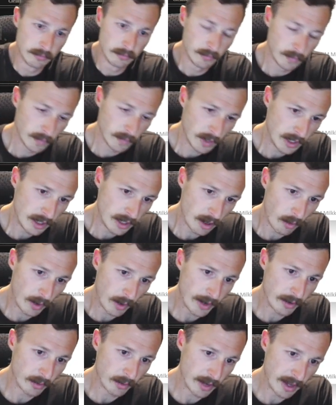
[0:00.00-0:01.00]
They know I
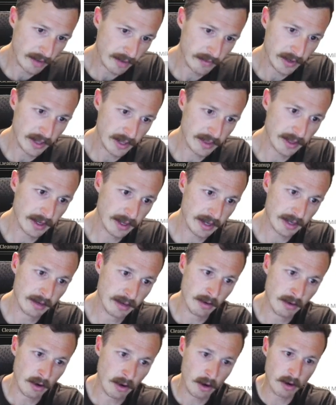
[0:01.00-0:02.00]
don't have anything I can
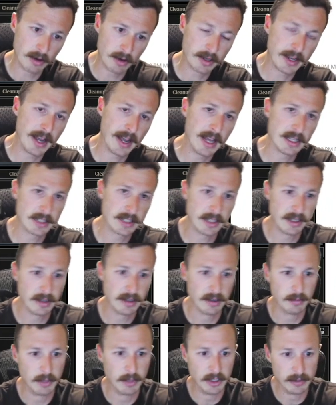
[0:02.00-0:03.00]
hard cast here,
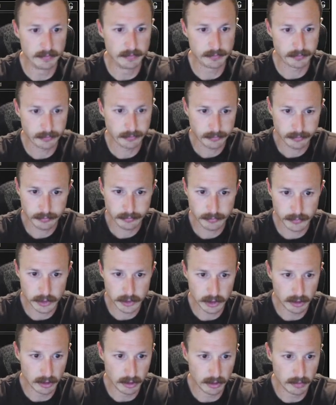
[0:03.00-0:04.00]
but
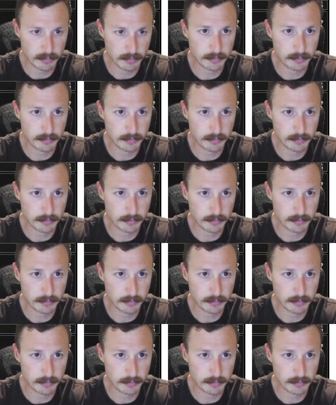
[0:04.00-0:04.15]
sure.